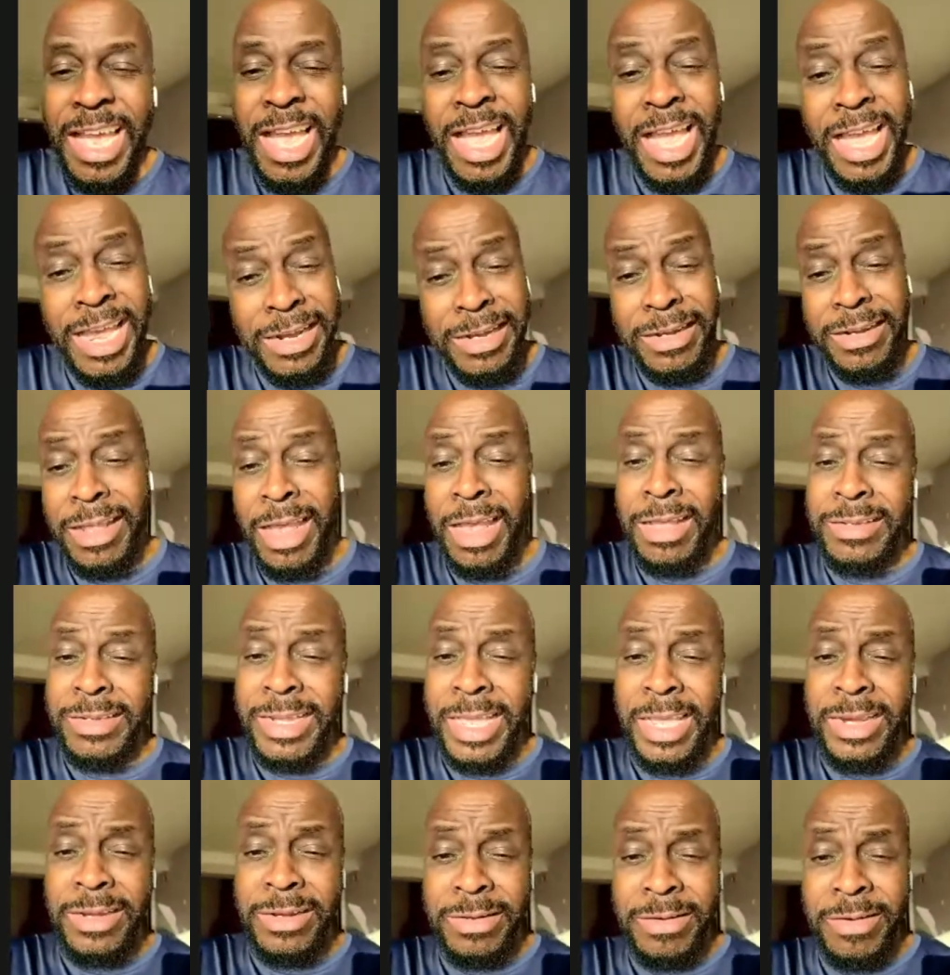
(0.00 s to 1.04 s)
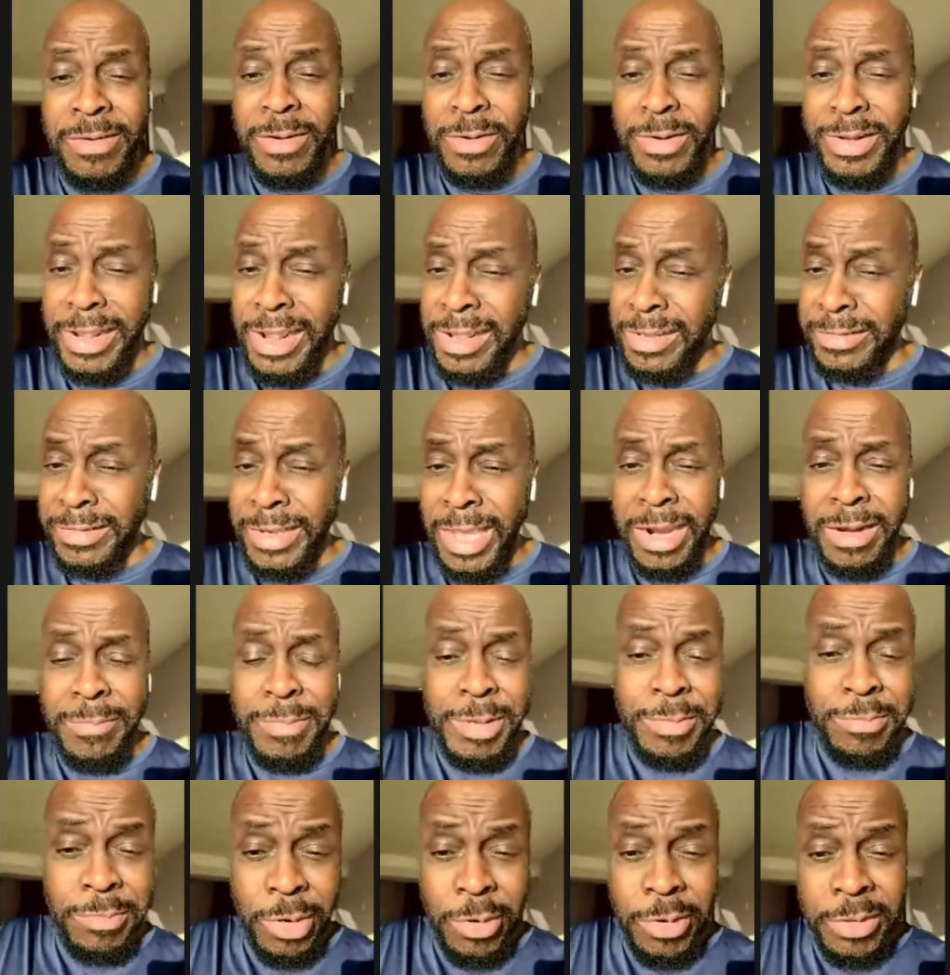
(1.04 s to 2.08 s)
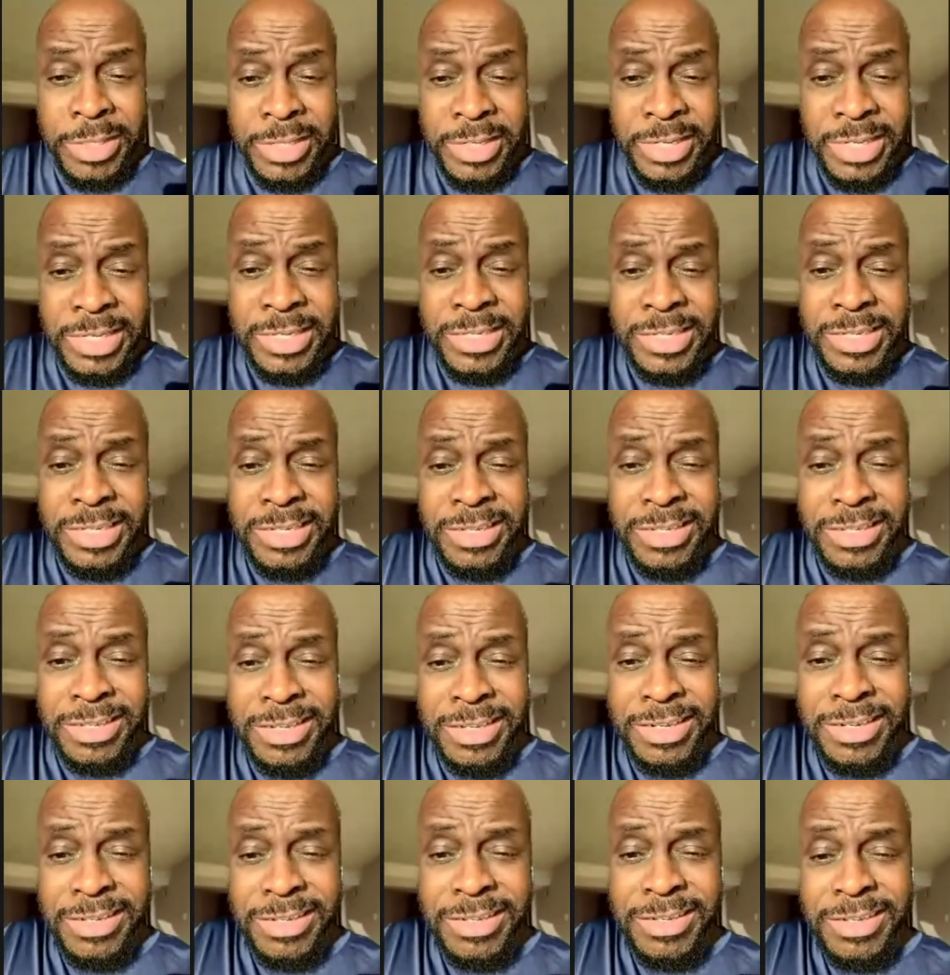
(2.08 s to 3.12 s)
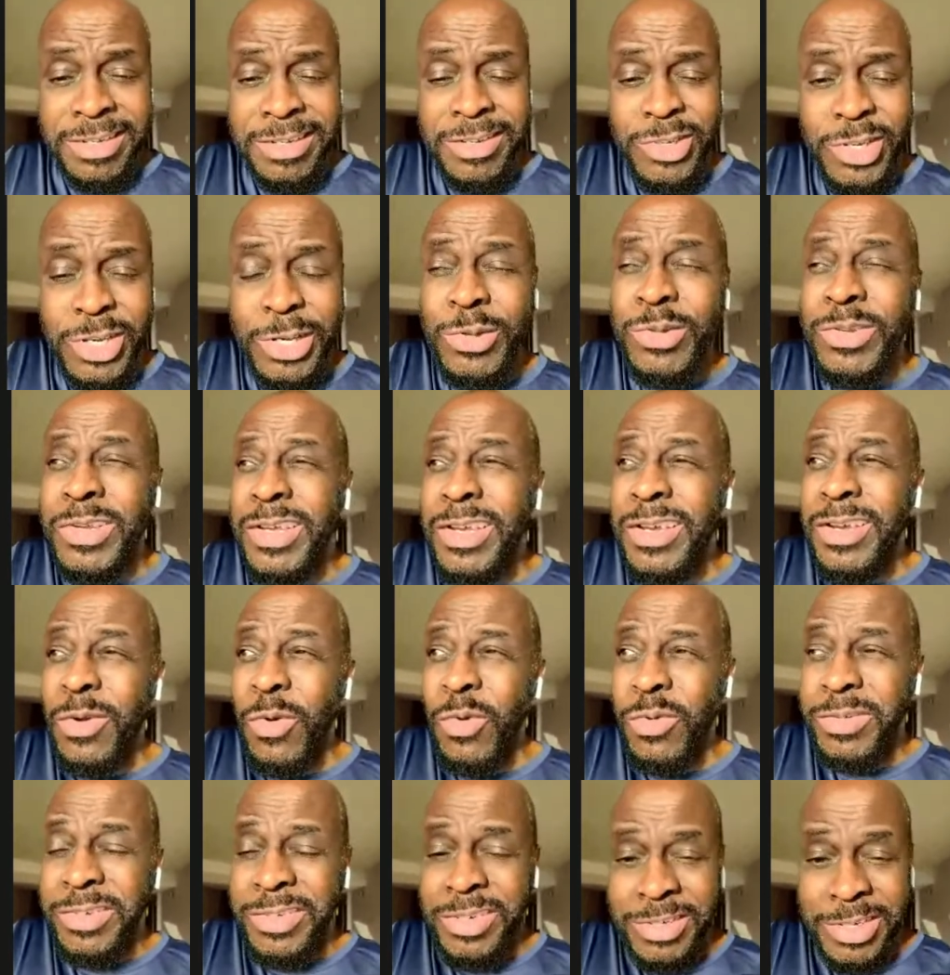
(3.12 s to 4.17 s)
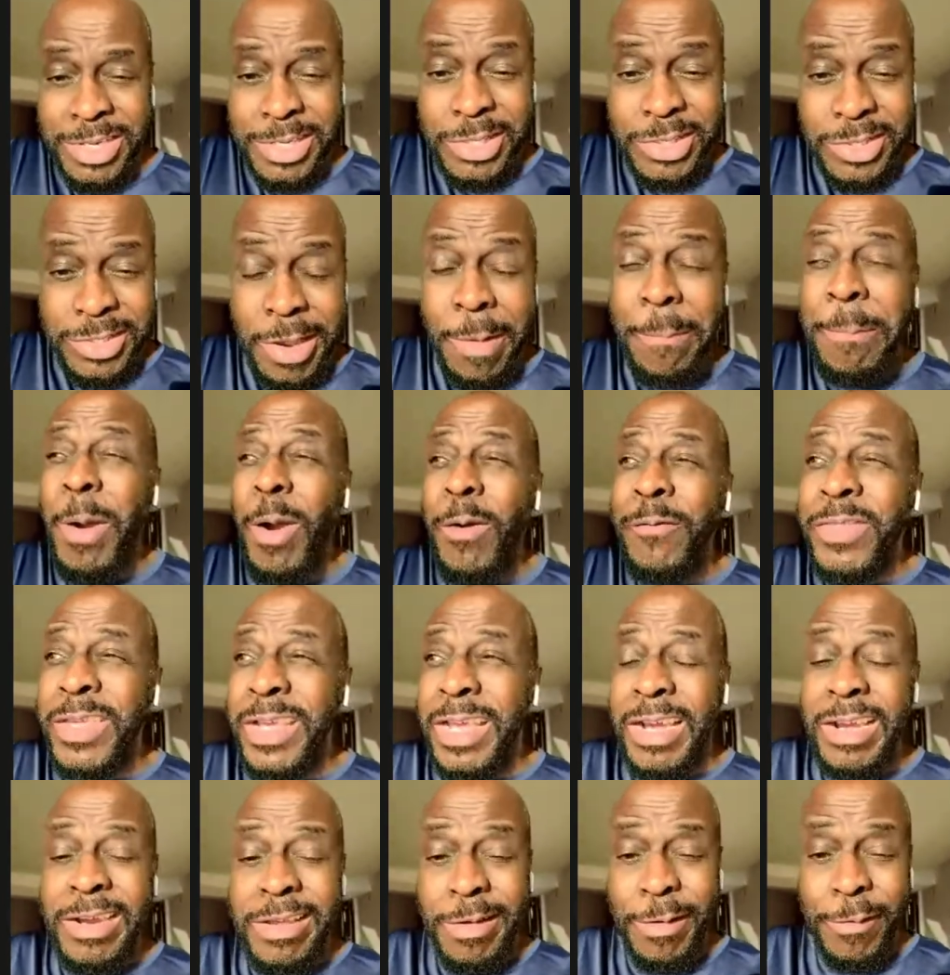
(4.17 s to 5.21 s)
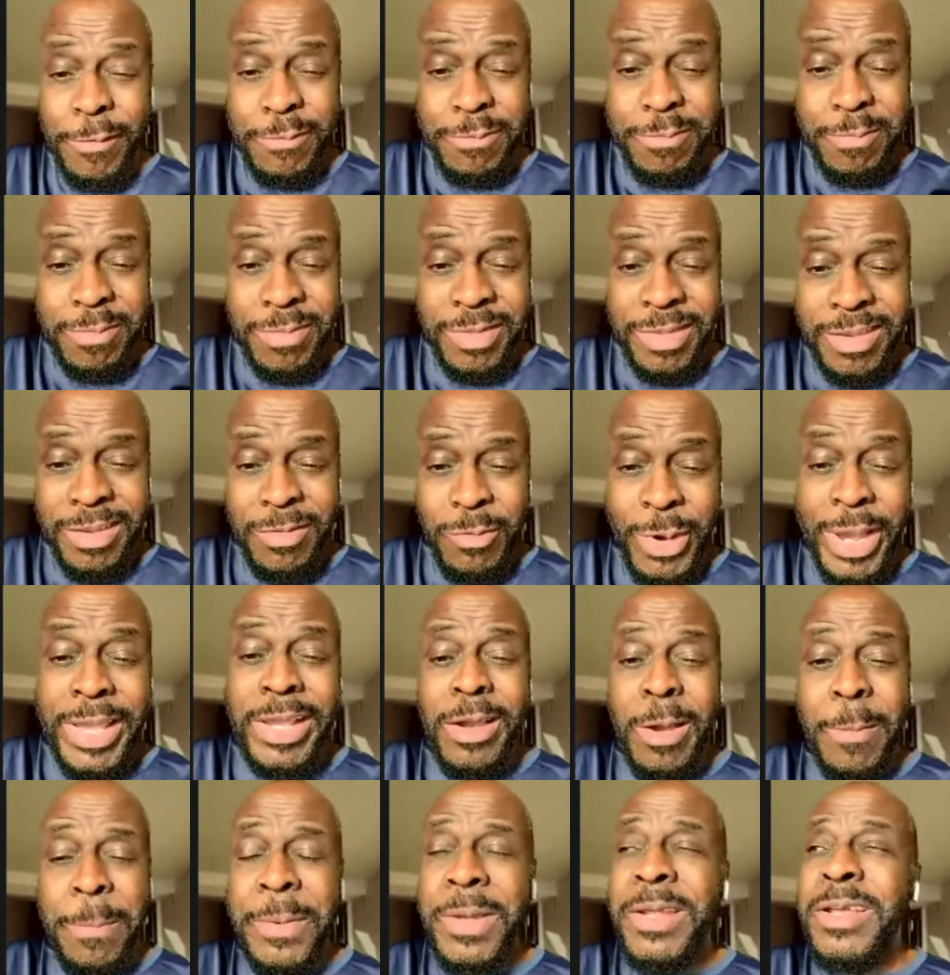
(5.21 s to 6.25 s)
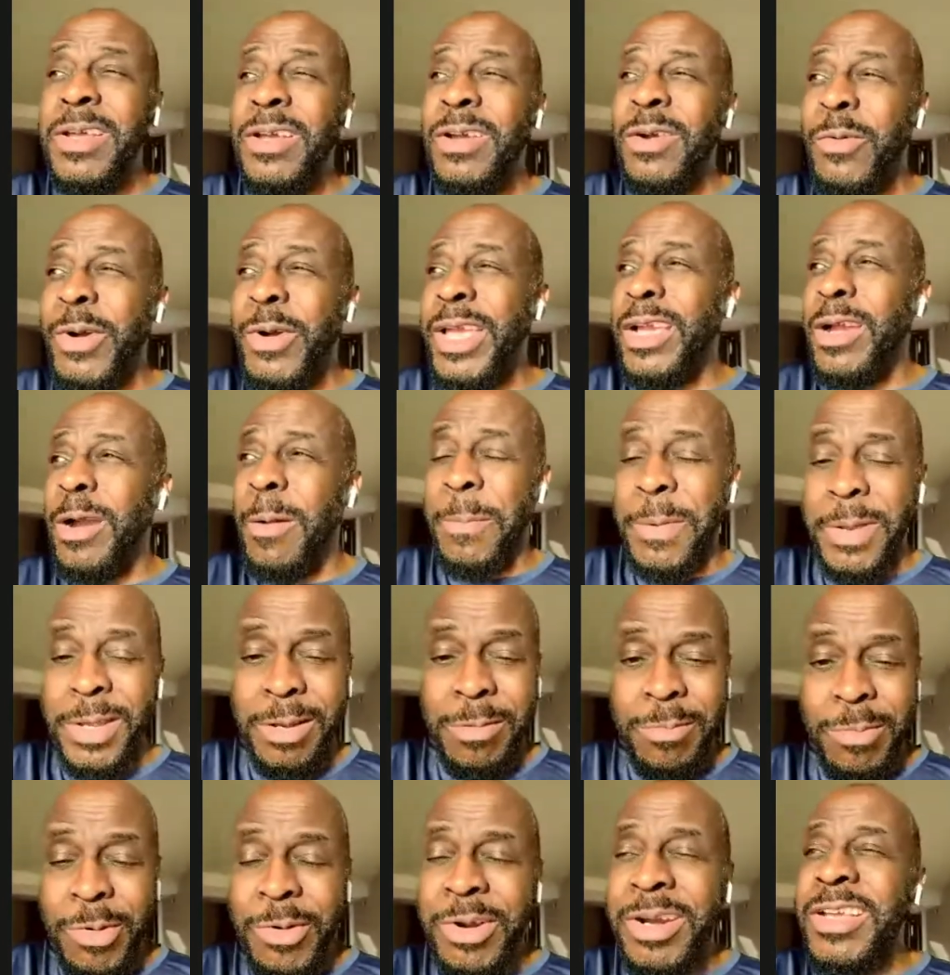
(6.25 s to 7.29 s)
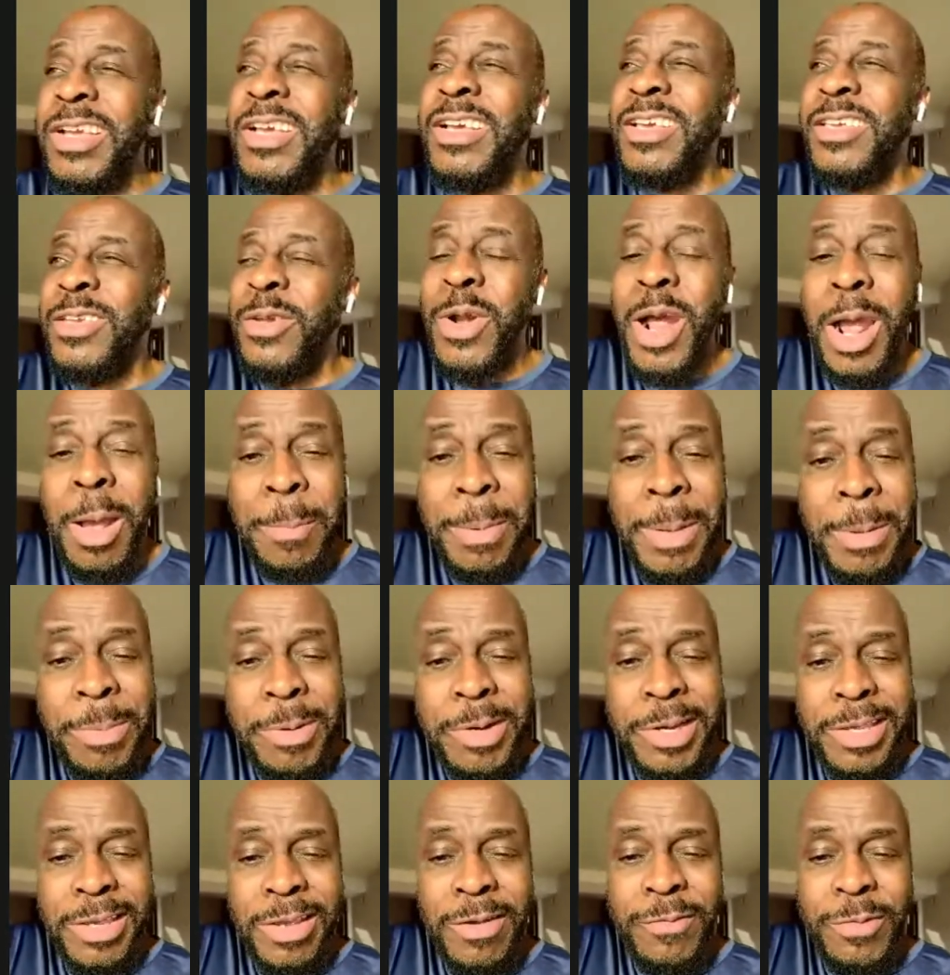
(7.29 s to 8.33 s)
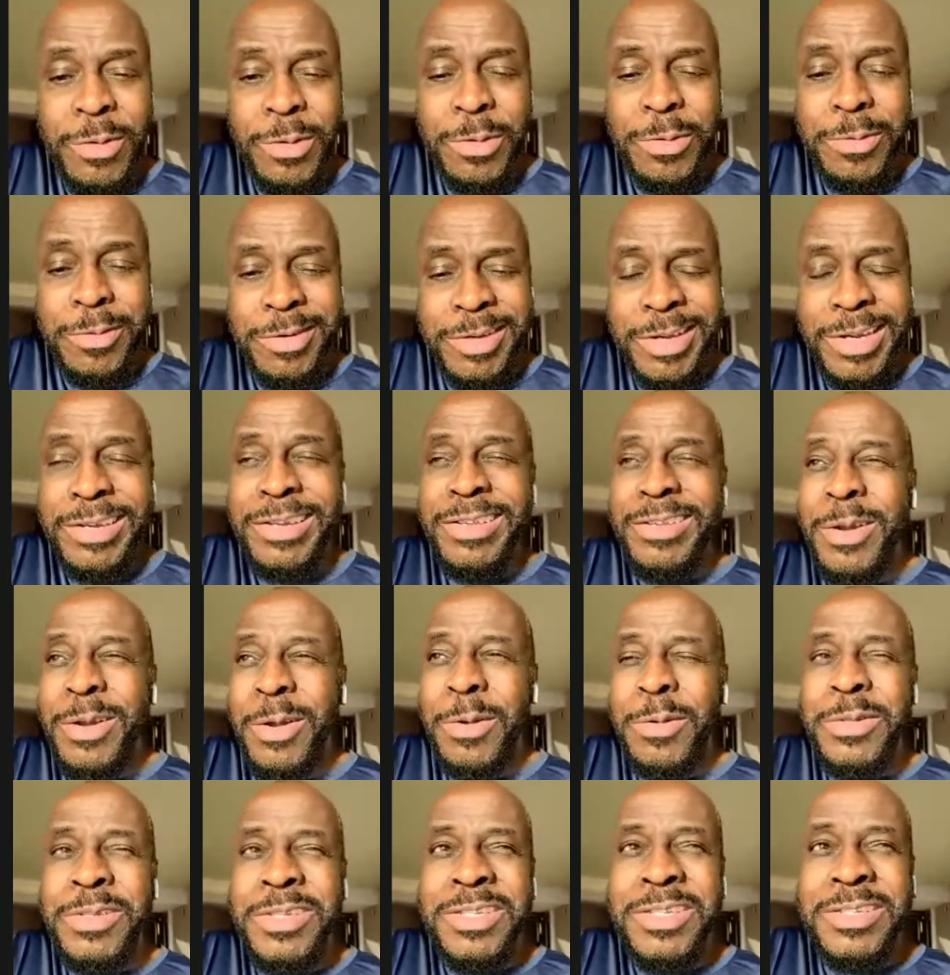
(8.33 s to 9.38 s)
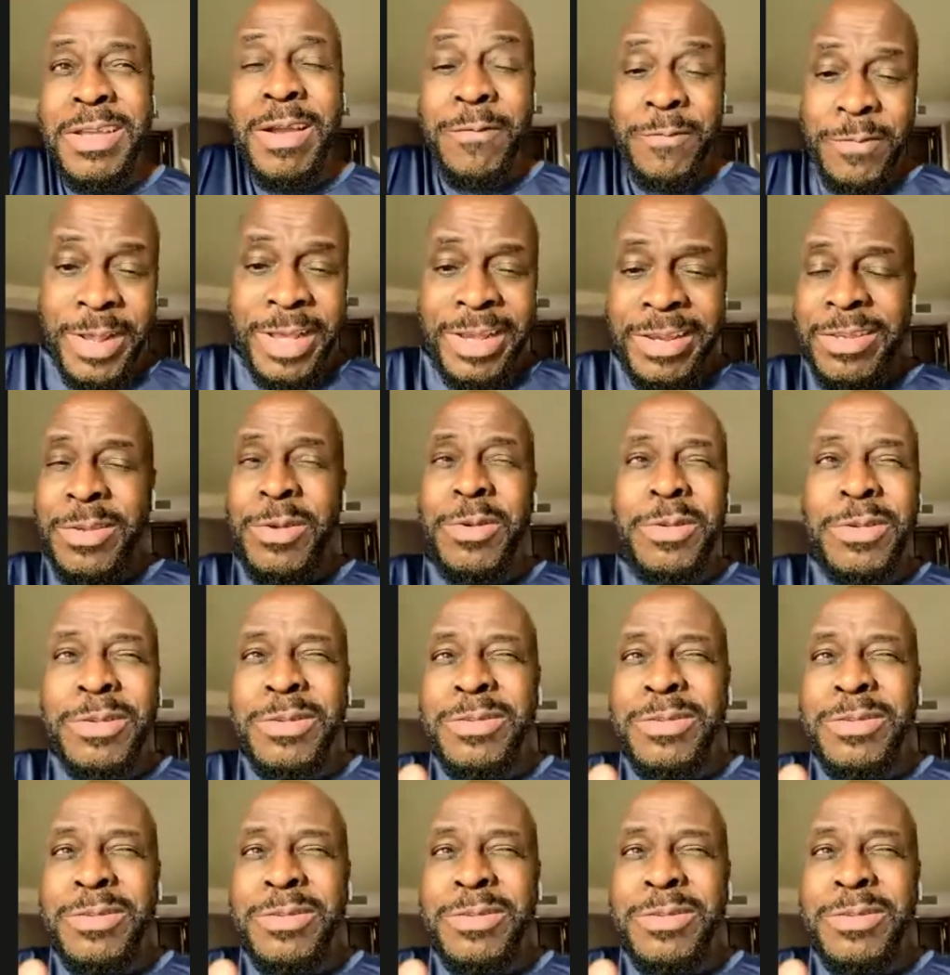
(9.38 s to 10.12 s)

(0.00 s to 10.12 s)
I was like learning, there's got to be more to this than just step off the cliff, wake up, wake up in the morning. You know how people give you, stuff that